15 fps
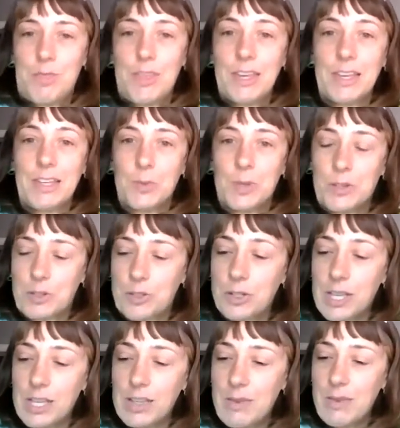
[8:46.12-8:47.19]
things when you're
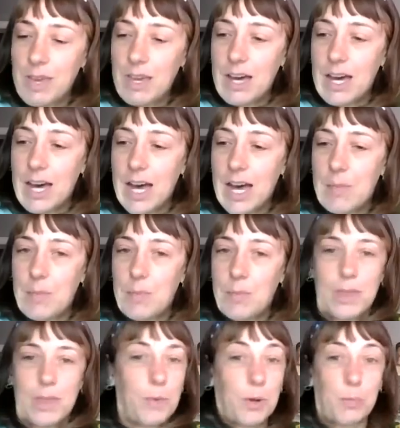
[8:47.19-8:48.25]
cooking,
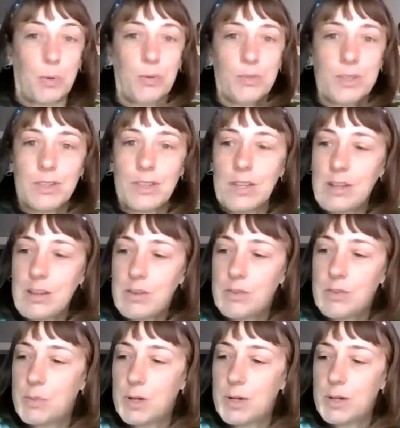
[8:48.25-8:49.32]
but they work perfectly
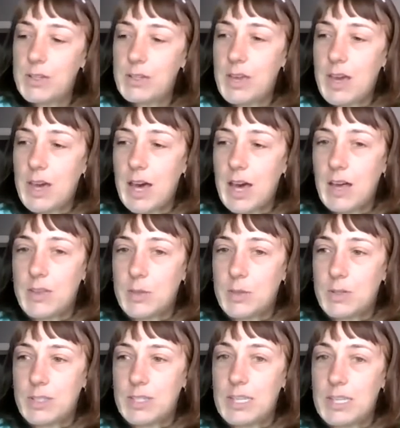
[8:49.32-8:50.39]
for birds. This
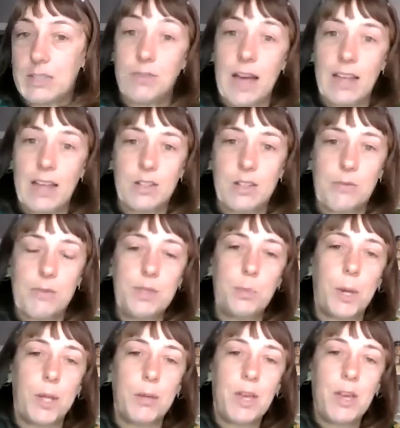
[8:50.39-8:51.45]
one just has a flat surface,
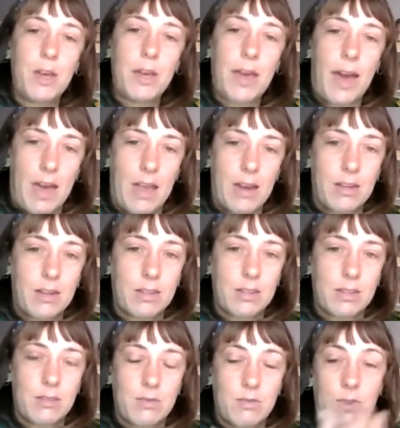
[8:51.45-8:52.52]
but at
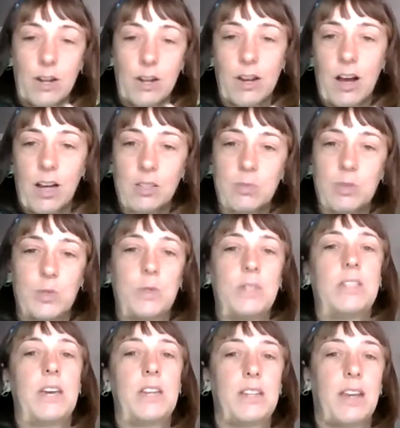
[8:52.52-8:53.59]
veterinary hospitals, we
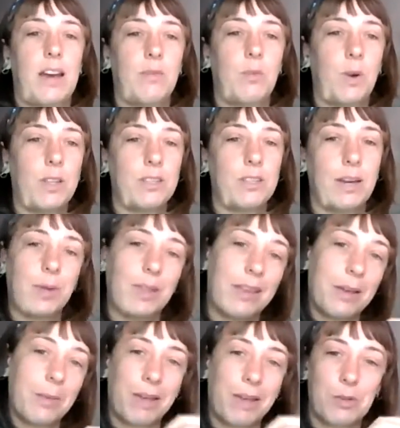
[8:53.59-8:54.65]
tend to have ones that we
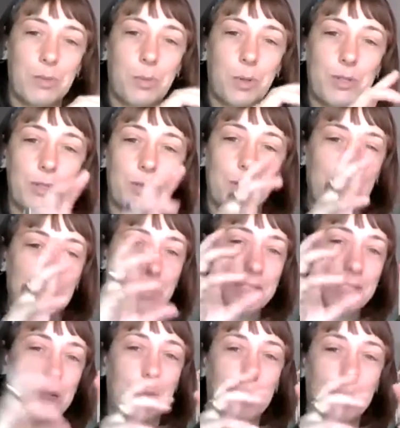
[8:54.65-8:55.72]
make little perches for, and we
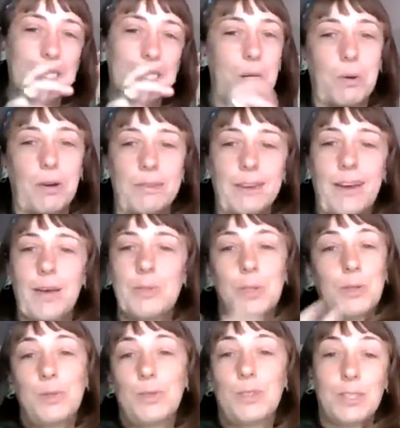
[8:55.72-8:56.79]
set a perch up on top. So
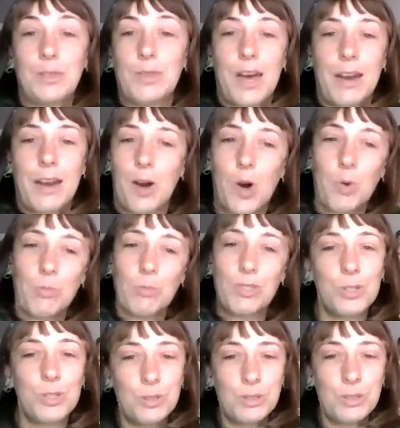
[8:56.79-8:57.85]
you could do that at home
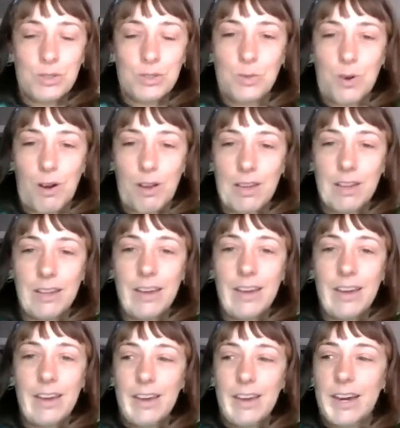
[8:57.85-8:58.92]
too if you wanted
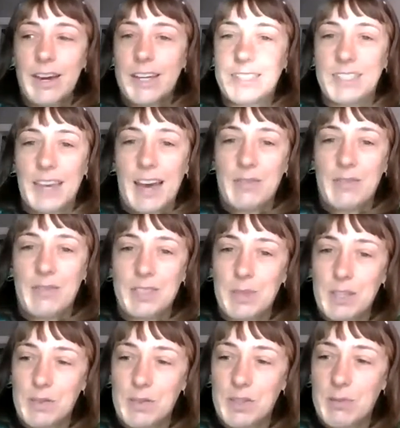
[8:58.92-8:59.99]
to have
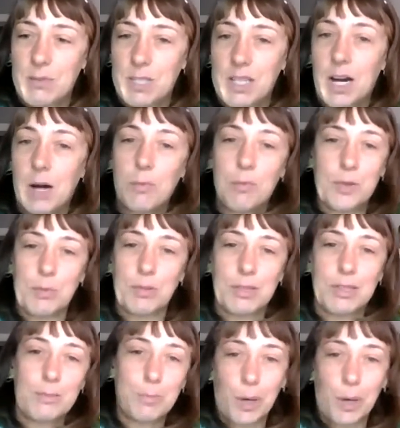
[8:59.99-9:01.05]
something for them to
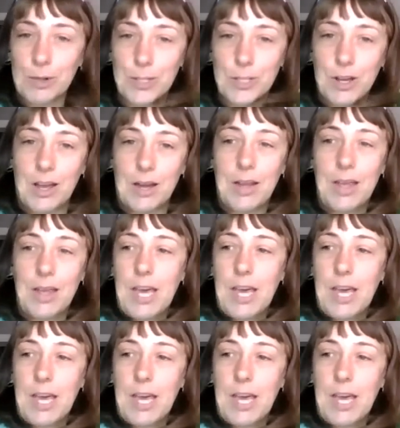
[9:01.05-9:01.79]
comfortably perch on.